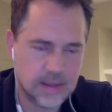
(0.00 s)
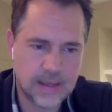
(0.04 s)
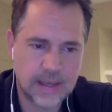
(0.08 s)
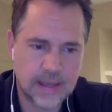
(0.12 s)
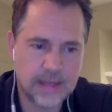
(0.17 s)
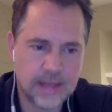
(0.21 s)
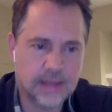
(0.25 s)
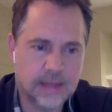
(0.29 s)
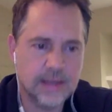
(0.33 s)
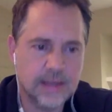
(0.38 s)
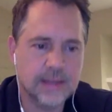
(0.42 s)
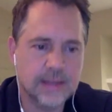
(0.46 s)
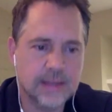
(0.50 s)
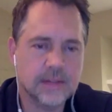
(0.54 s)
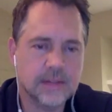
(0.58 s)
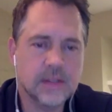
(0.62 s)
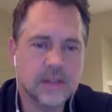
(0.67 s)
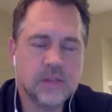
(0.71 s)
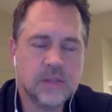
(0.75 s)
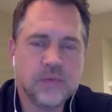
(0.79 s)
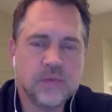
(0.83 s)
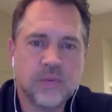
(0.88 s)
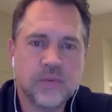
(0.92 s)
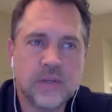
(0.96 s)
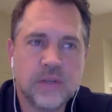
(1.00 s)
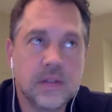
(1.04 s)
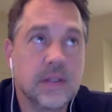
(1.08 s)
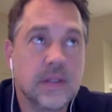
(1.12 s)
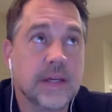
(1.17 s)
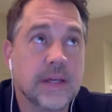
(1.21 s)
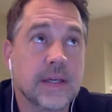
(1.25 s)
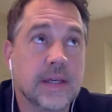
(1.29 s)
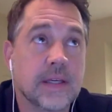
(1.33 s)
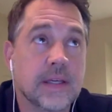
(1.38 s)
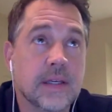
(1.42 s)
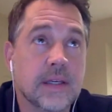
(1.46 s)
And it, it does feel
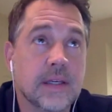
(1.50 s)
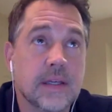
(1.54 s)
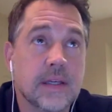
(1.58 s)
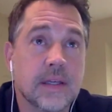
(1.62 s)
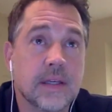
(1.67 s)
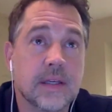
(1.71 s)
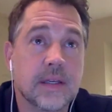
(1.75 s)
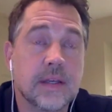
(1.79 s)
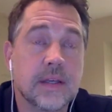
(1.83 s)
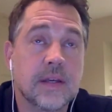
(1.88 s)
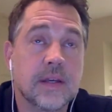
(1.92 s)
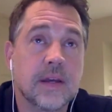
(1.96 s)
like it,